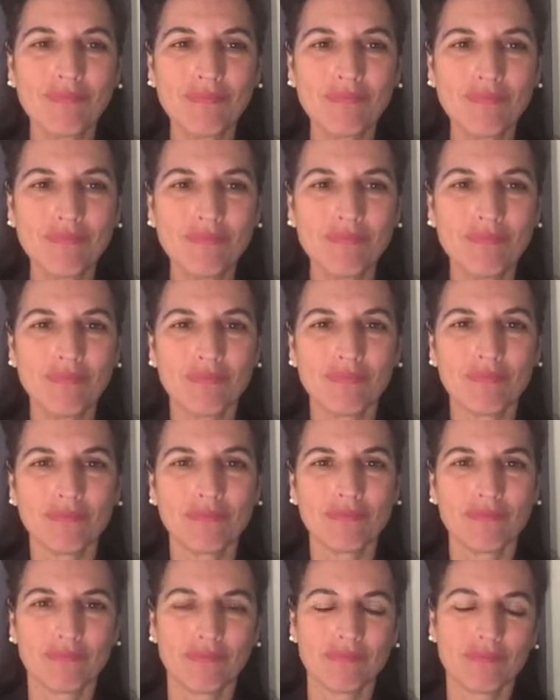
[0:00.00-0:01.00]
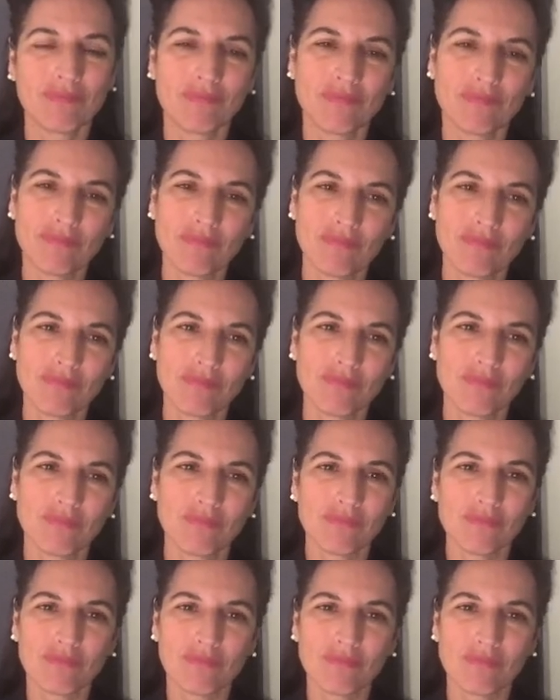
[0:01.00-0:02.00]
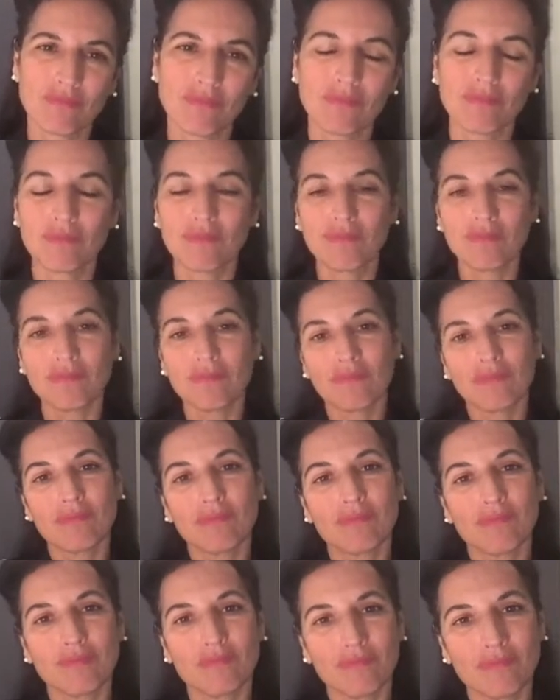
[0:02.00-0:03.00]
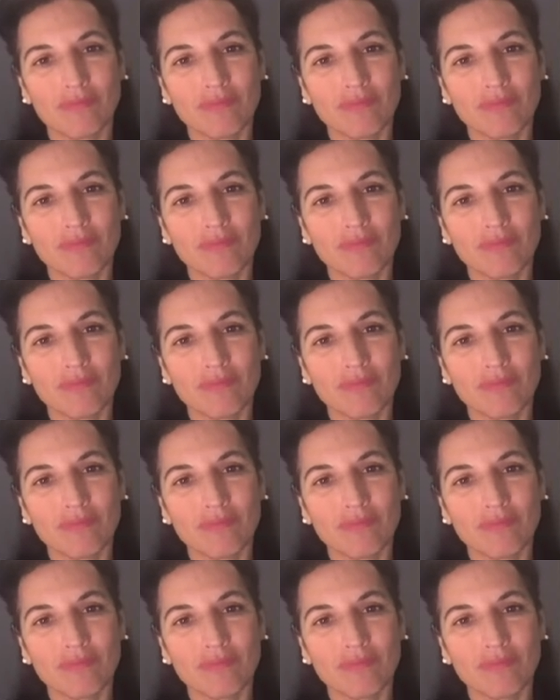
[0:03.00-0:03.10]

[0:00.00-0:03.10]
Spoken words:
[no speech]